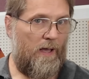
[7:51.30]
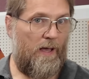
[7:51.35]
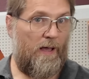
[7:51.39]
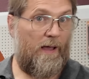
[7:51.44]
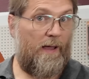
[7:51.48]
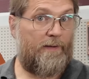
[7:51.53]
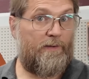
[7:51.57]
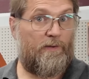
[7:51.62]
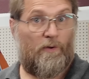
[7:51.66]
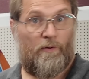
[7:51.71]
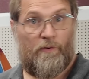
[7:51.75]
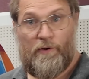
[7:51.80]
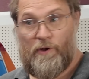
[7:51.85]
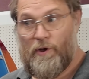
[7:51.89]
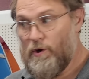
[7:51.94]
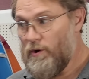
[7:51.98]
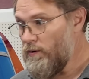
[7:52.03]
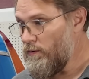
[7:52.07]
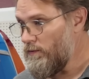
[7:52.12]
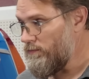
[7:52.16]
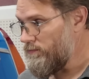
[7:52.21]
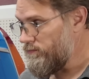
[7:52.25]
I don't
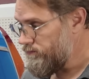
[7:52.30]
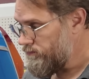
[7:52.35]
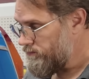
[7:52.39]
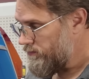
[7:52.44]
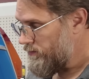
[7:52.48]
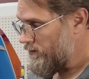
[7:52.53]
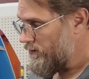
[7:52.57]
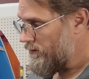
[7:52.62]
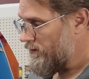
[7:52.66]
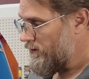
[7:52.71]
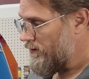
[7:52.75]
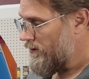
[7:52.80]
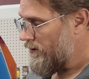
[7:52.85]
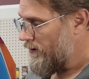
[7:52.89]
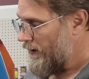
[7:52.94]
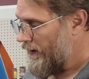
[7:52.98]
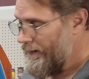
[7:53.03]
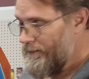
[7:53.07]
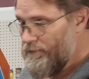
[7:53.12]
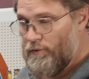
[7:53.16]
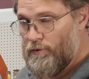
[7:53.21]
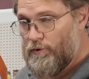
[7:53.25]
know.
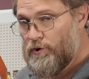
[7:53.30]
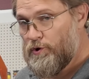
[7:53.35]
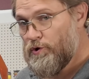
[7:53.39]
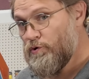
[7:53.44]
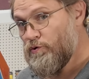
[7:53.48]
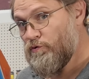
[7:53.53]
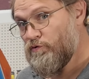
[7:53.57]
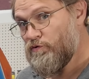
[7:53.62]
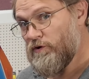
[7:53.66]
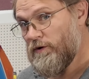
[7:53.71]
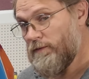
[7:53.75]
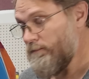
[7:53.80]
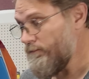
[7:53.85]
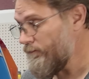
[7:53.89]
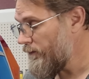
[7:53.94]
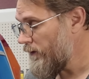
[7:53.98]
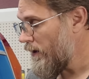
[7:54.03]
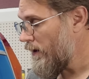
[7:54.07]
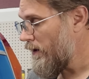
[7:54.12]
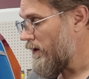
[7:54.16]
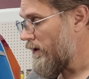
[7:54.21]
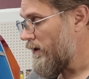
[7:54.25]
I don't use them.
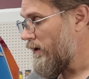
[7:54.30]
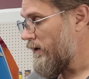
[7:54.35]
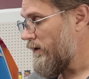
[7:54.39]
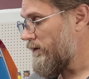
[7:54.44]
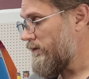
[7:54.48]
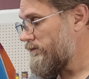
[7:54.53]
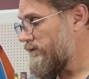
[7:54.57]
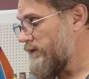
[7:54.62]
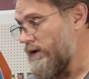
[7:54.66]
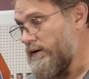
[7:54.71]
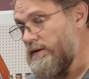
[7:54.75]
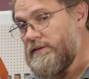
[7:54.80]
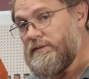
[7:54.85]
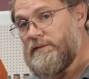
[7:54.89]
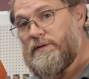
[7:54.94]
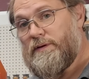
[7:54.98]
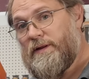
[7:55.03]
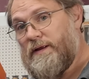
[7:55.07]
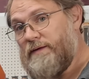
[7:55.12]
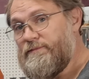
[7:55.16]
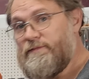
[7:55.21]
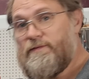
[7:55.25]
Now,
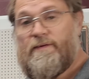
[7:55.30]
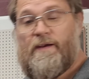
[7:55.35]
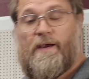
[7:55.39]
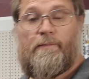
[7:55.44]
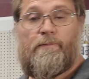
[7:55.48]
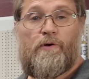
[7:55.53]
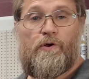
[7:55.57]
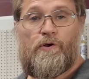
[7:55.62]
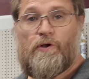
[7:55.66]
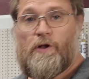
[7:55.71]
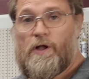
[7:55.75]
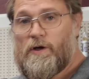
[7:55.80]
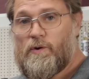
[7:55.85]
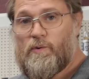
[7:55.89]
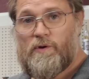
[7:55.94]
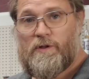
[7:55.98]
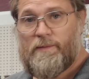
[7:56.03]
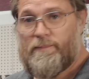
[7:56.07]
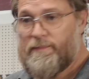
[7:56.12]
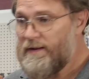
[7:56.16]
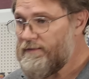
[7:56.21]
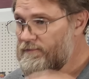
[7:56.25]
if you had good luck
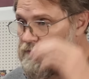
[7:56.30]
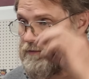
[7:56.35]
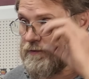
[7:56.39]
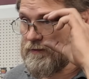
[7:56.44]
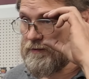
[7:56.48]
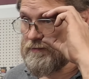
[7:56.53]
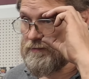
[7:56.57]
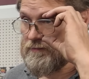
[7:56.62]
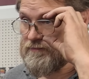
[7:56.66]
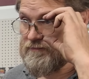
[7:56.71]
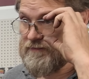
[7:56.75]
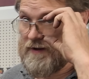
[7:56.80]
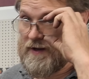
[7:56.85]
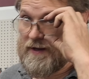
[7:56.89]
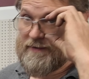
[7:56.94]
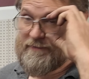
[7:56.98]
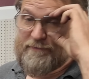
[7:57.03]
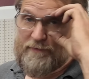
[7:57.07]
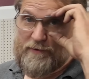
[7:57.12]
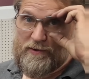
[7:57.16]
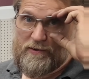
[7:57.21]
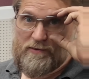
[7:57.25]
with them, they've worked
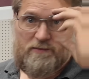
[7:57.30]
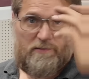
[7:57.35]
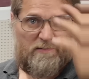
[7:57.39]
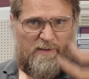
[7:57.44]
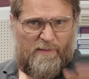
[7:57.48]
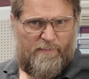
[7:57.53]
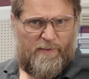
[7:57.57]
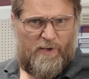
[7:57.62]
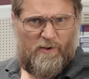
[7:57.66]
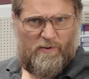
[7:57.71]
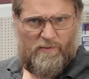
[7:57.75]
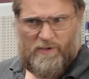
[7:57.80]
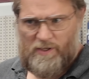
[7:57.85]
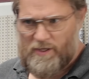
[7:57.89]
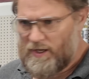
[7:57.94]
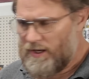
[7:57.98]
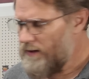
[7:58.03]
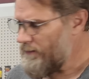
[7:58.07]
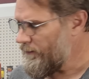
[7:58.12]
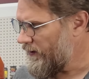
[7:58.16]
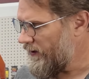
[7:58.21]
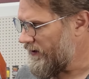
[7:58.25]
fine for you, let me know in the
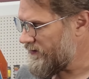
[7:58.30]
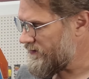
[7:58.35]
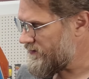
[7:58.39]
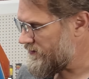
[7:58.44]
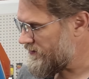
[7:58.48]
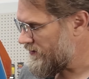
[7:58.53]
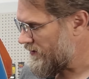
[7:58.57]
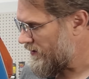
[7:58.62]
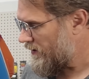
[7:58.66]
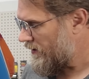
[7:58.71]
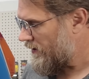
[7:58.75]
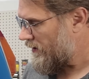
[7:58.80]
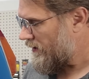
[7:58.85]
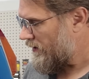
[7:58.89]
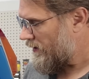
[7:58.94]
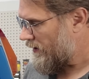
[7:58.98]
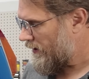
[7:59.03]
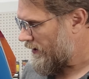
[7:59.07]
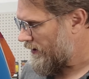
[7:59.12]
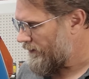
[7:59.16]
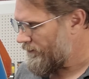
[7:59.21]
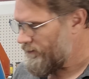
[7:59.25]
comments.
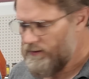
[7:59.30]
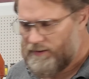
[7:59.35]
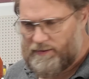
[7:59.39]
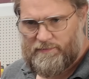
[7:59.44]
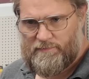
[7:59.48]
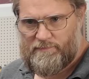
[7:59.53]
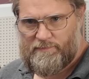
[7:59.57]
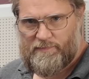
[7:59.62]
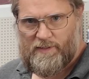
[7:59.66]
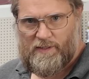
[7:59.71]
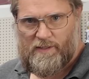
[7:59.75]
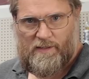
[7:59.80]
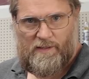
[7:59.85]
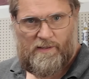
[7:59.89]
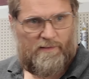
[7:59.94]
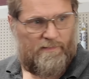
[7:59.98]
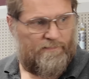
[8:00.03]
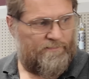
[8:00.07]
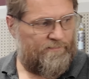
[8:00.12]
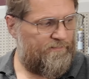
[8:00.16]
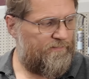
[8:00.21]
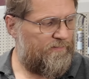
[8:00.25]
But
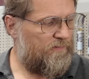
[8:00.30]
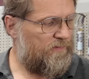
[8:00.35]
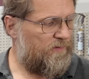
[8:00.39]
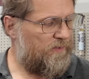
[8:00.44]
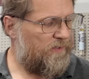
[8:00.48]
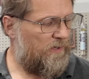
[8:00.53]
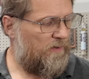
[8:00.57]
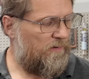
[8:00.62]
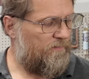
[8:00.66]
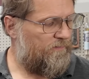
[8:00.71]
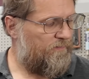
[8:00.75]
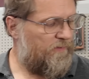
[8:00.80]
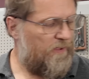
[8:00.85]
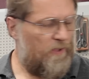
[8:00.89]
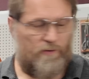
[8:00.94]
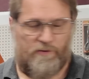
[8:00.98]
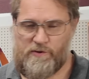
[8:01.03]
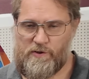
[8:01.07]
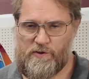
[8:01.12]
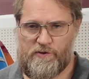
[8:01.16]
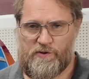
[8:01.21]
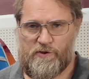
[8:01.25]

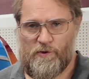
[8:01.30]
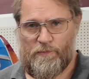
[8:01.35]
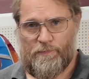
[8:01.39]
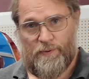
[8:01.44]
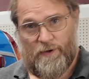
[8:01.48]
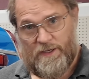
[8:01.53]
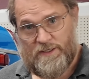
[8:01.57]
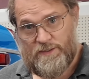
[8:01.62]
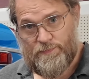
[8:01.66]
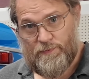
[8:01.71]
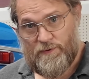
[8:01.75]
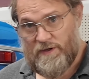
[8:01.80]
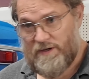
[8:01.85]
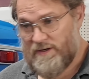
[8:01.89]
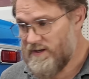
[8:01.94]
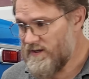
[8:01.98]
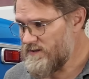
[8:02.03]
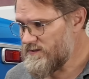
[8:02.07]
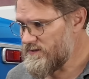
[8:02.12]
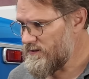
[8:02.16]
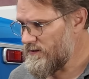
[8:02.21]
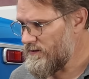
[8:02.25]
those are still priced pretty
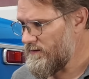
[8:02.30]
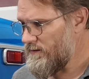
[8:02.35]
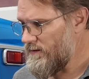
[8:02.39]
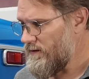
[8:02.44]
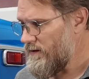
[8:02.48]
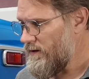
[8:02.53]
decent.